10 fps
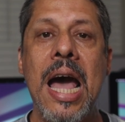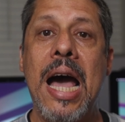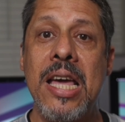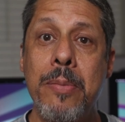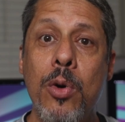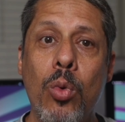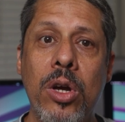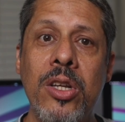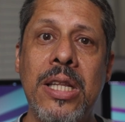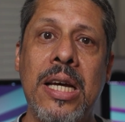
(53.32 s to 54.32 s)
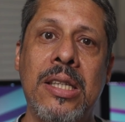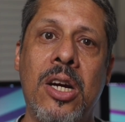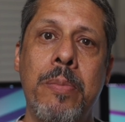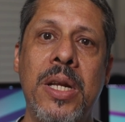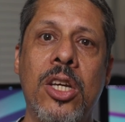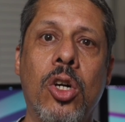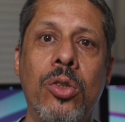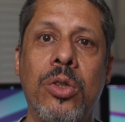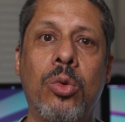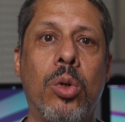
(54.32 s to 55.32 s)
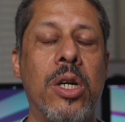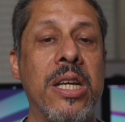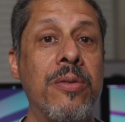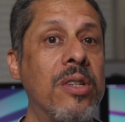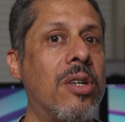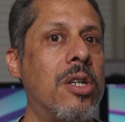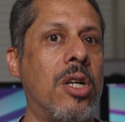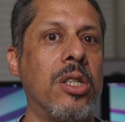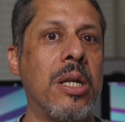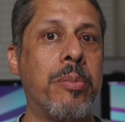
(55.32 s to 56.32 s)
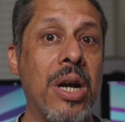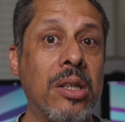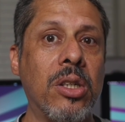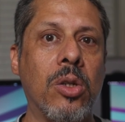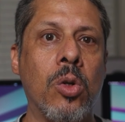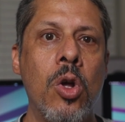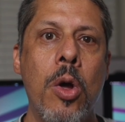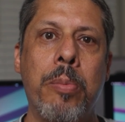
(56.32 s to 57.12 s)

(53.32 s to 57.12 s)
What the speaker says: I am aware that there are many countries where EVs are not yet practical,